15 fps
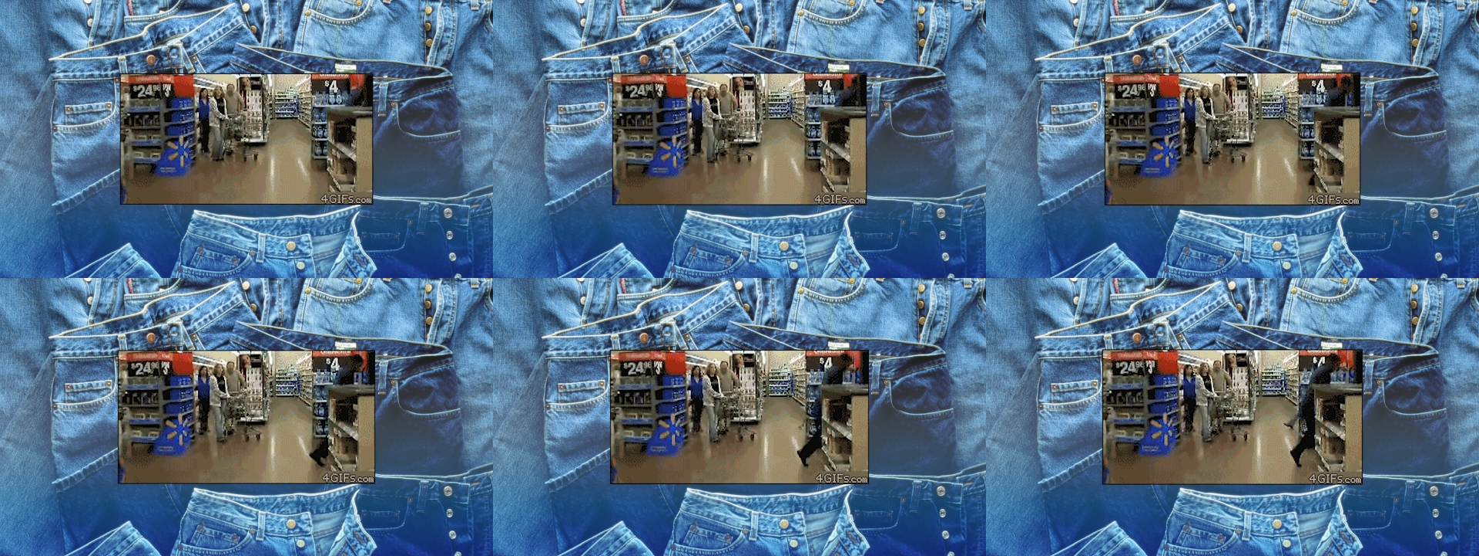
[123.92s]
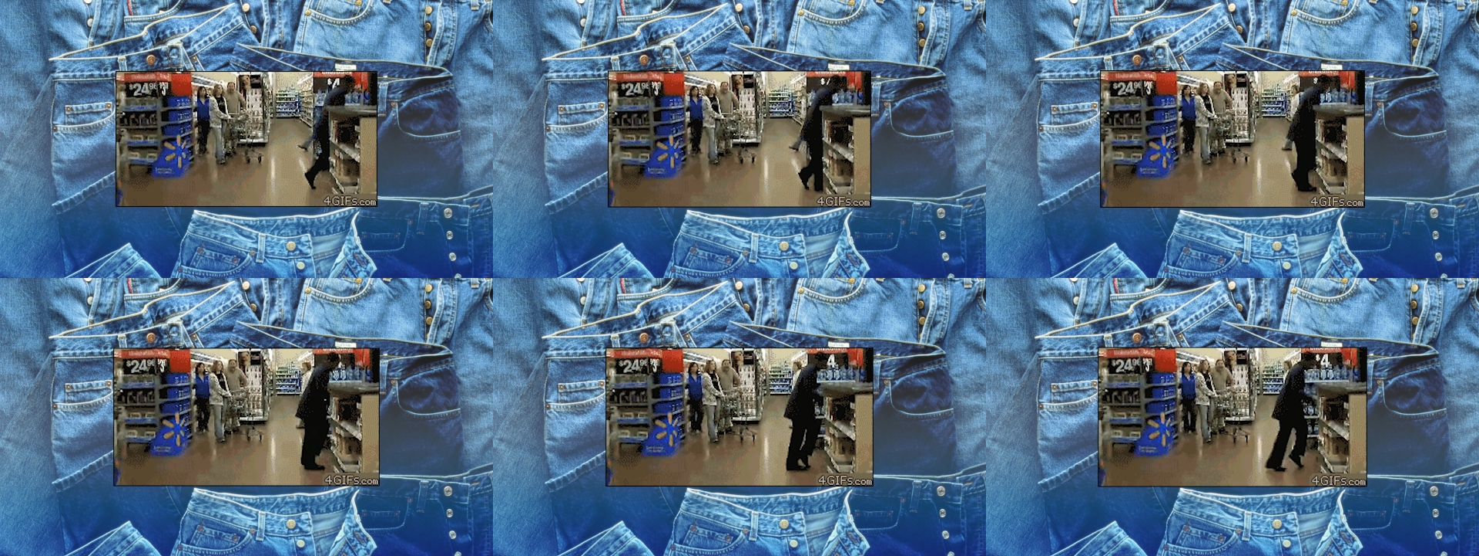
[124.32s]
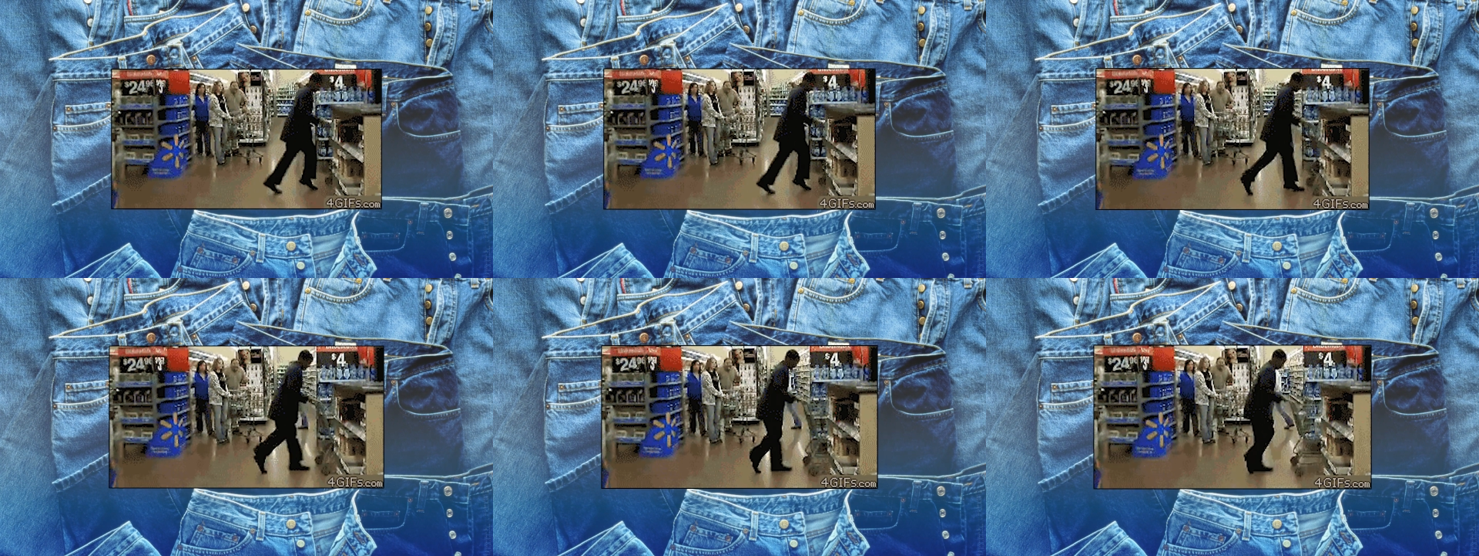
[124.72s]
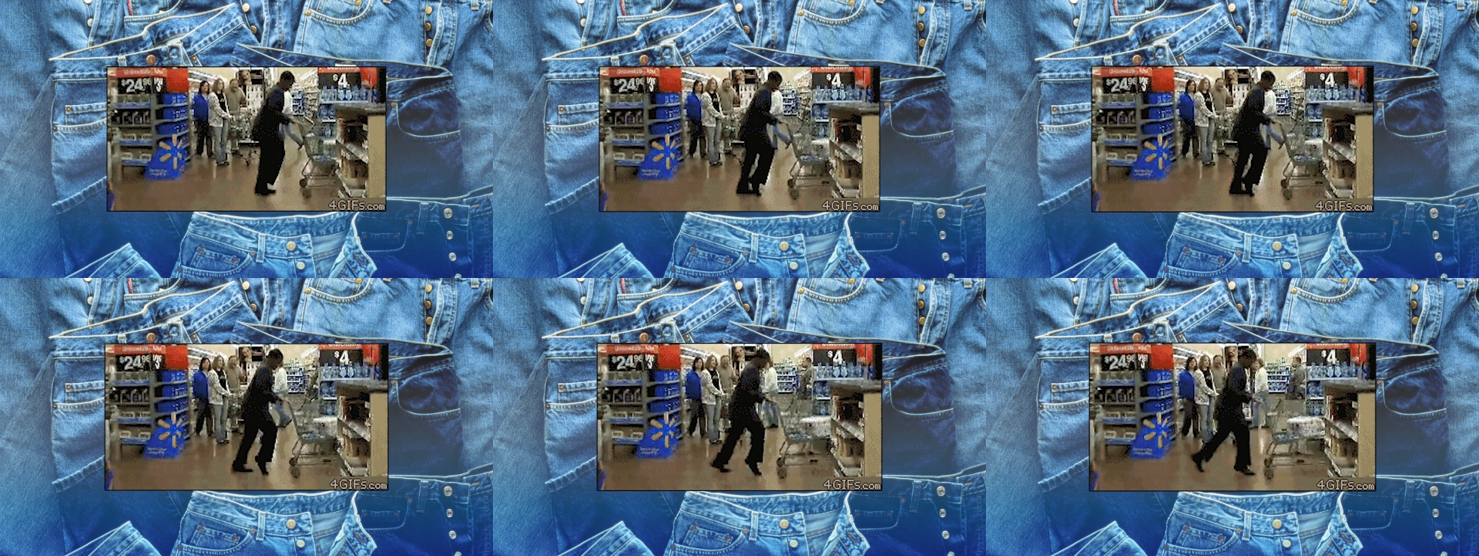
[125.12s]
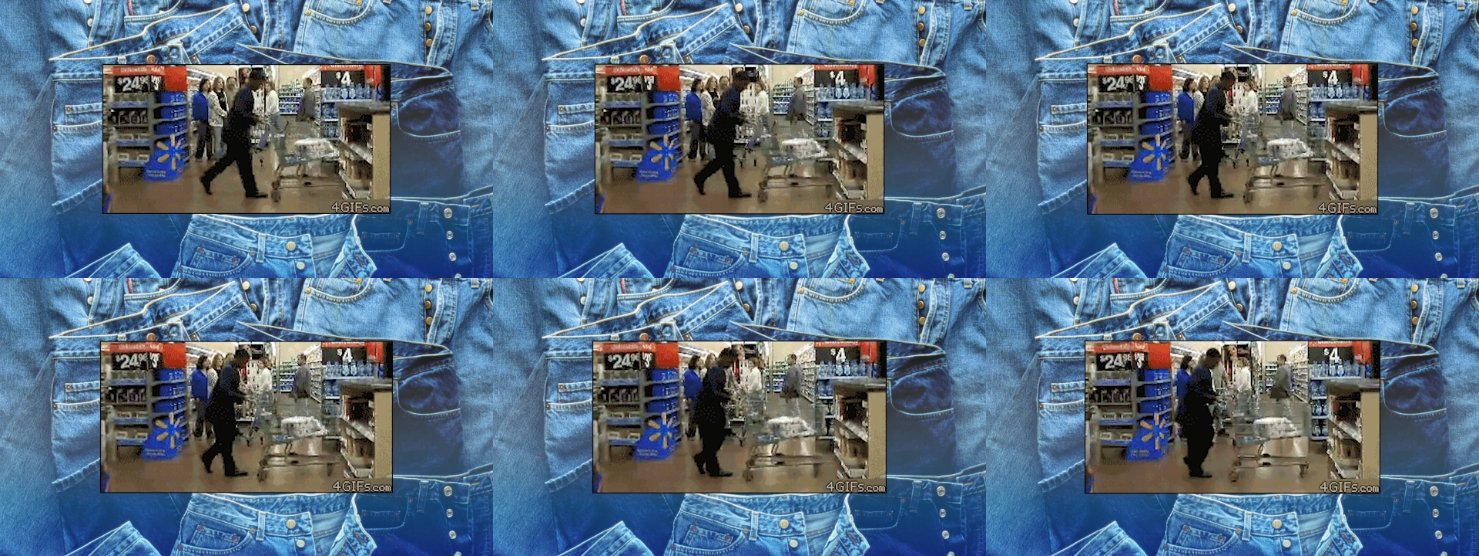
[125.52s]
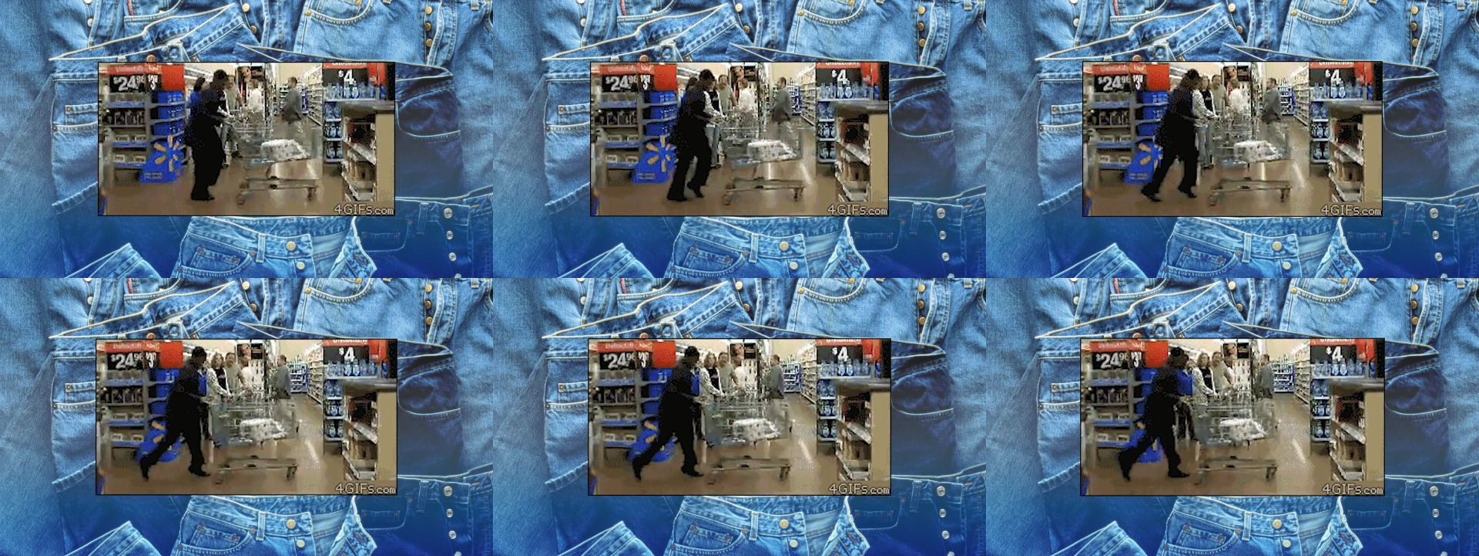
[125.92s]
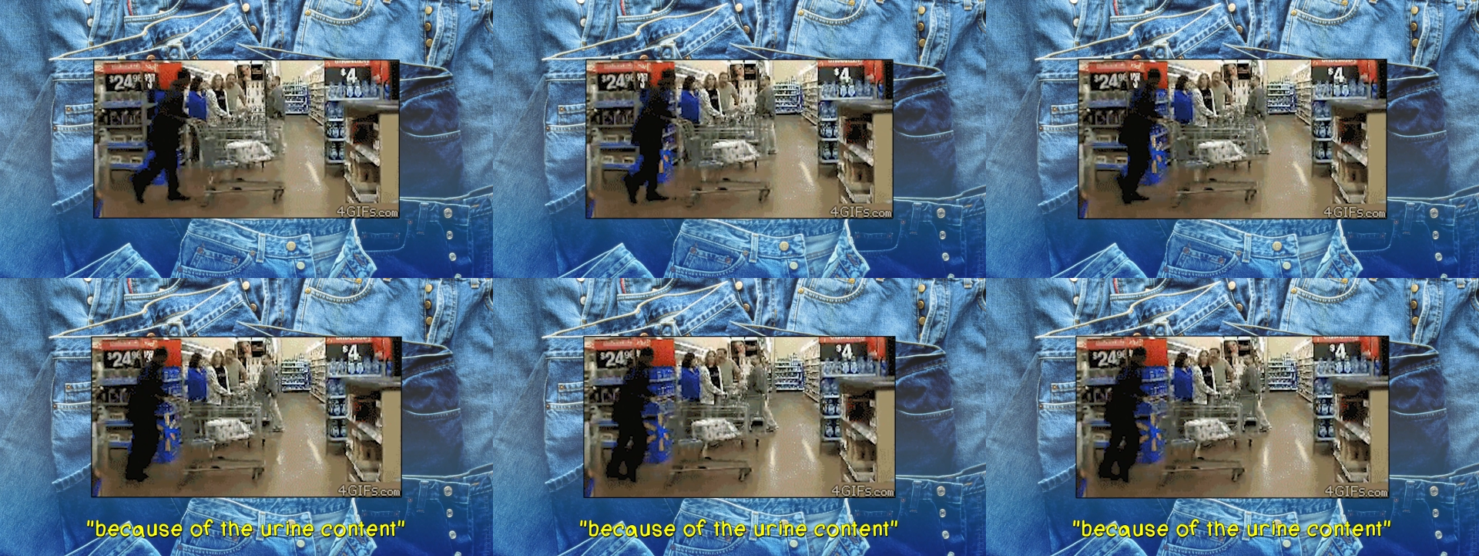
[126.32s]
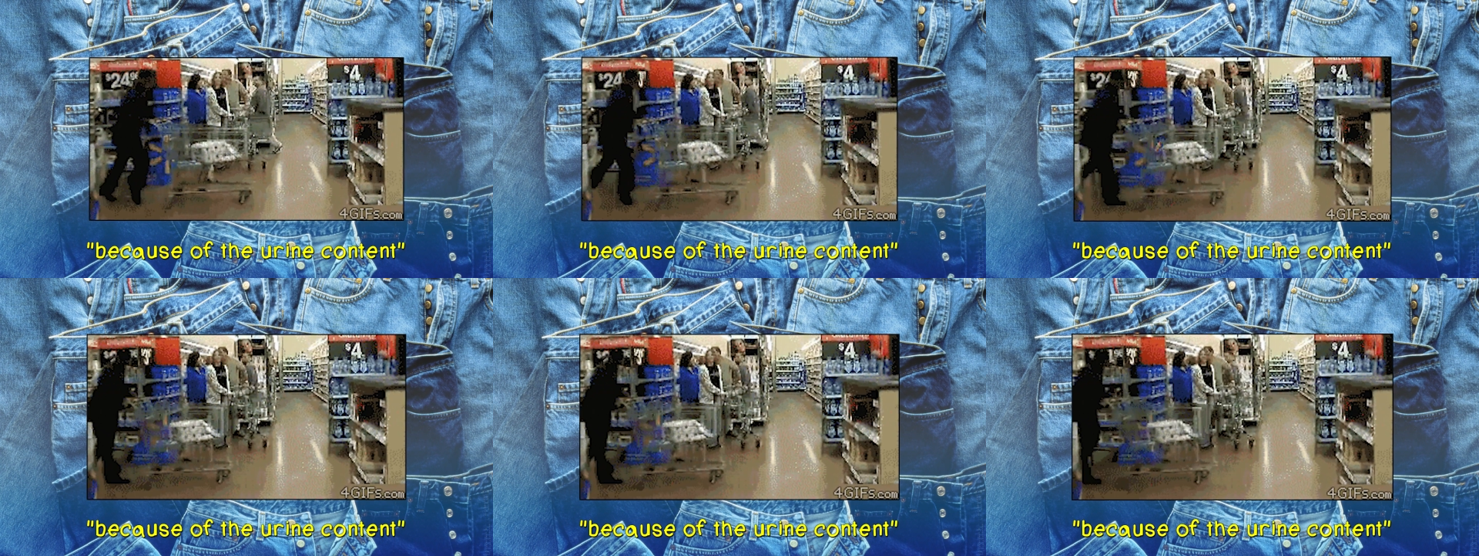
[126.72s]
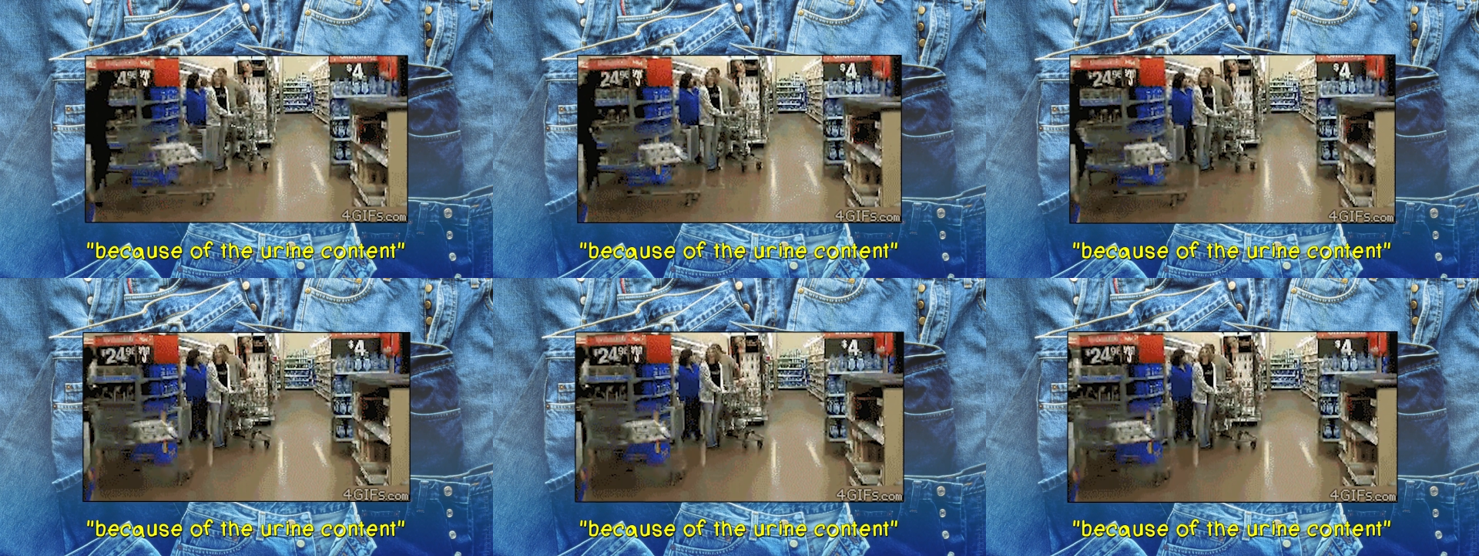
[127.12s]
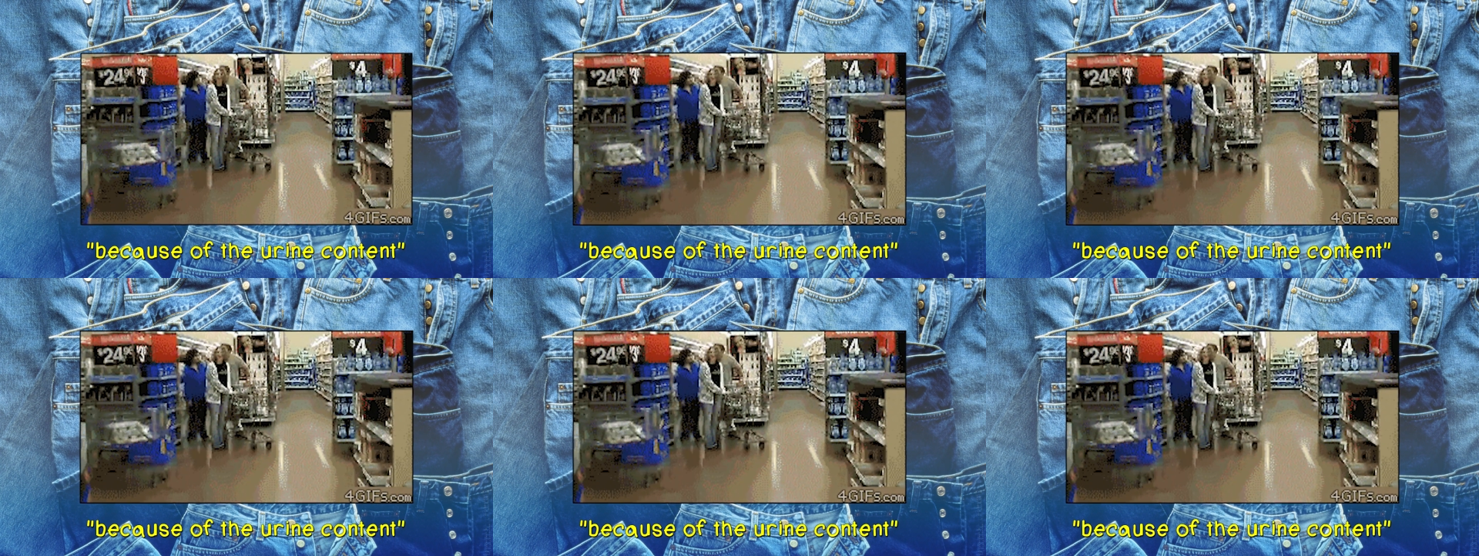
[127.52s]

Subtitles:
Nobody's mouth can be seen.